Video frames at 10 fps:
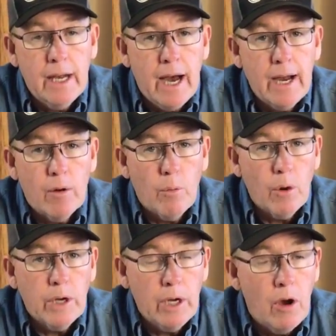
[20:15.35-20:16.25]
Vicki and
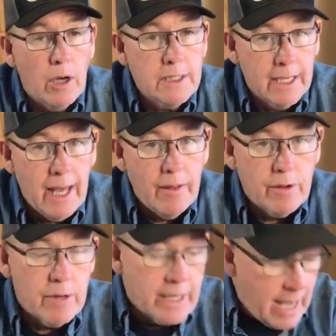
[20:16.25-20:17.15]
I are working
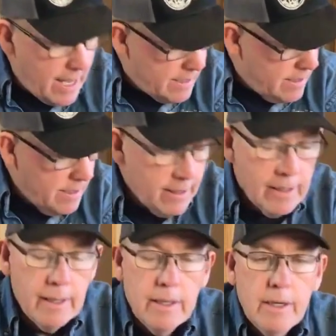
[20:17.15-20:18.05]
on together again.